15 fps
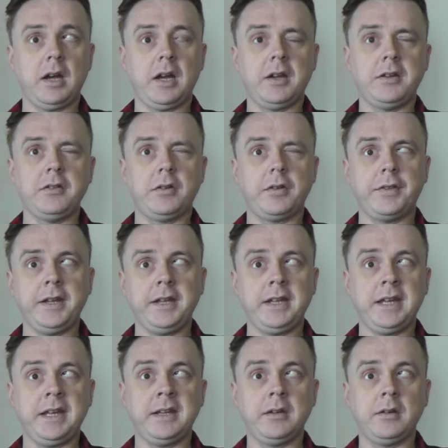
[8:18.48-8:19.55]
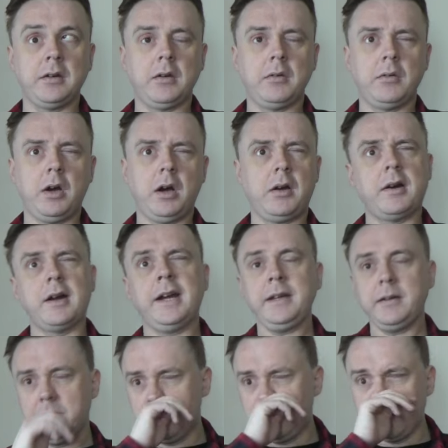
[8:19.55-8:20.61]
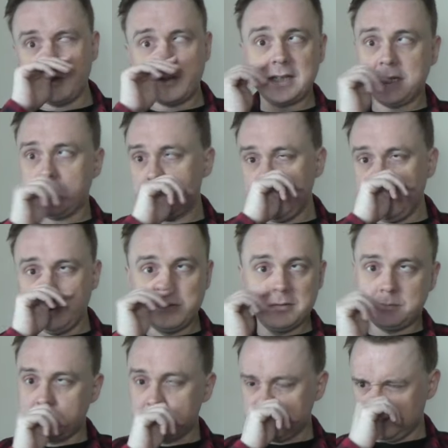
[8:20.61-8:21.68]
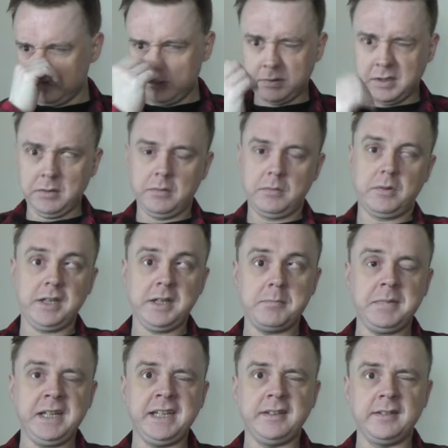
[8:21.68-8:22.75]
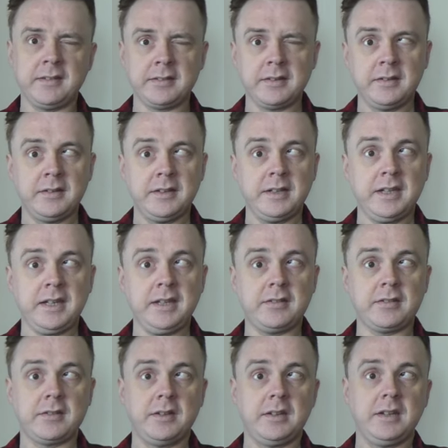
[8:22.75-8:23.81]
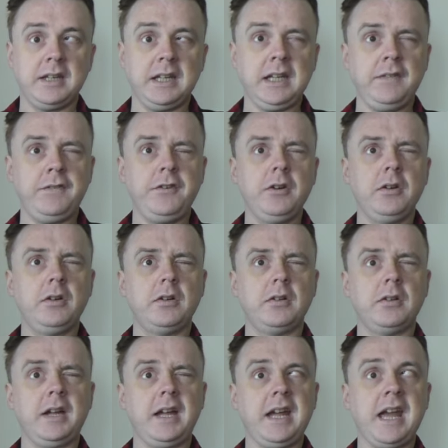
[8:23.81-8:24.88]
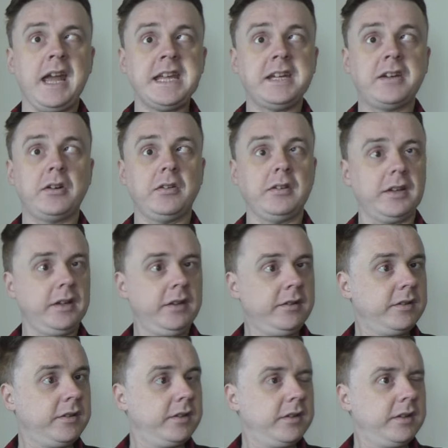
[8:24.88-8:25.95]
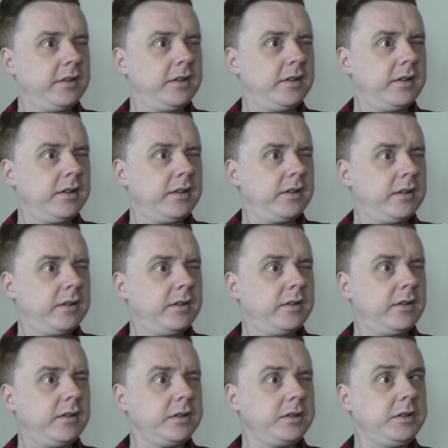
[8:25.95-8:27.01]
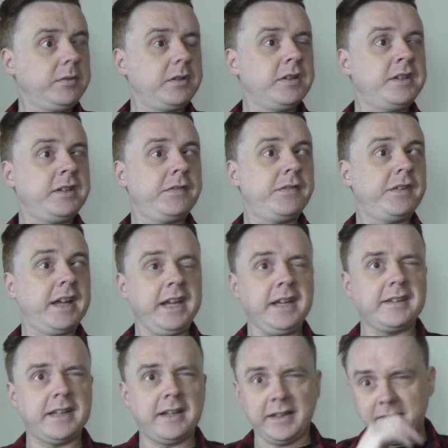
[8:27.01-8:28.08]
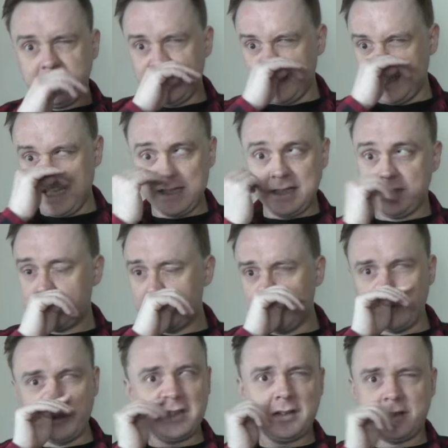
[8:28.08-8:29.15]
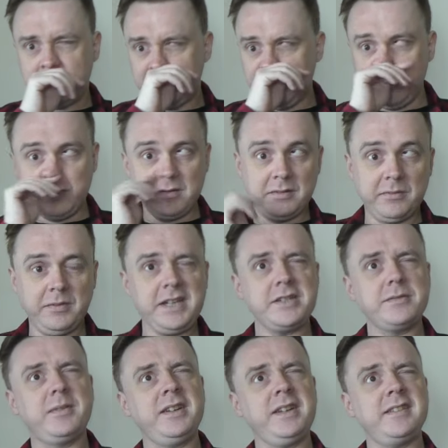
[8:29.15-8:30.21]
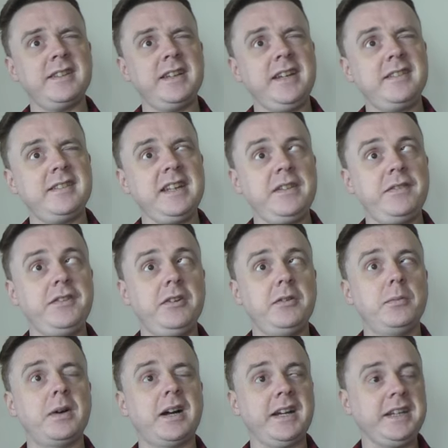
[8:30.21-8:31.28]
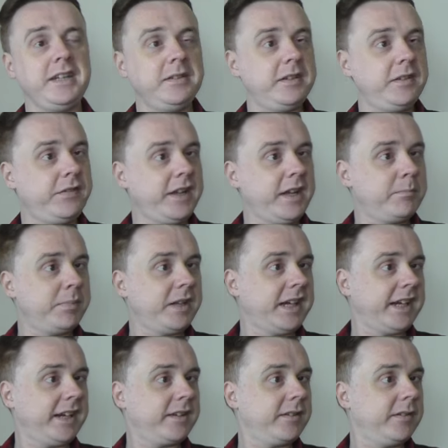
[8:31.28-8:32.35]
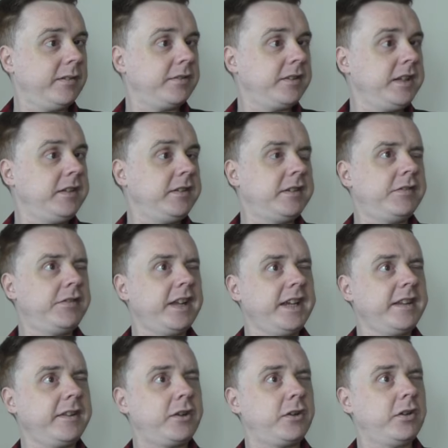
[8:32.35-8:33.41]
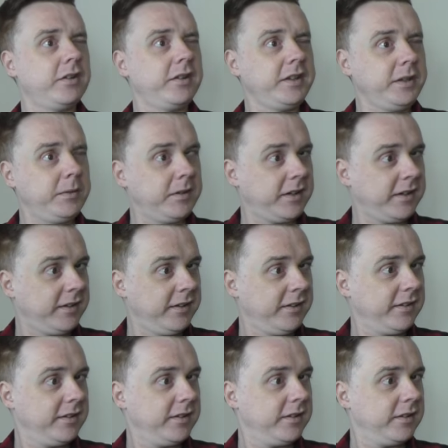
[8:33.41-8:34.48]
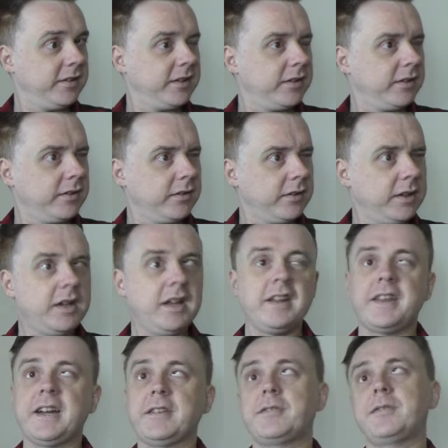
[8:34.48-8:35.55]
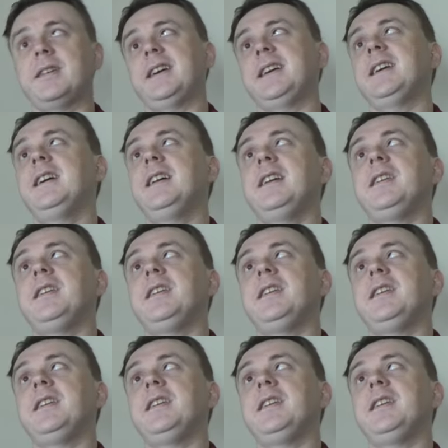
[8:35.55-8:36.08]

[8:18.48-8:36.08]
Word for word: And you're thinking, all right, what does that mean? Well, what it means is if you're a color, you can deflect. Now, I'm going to get this wrong, aren't I? Which one is it? Is it if you're white, you deflect black, or is it you deflect the color you are? Yeah, you deflect the color you are. That's right.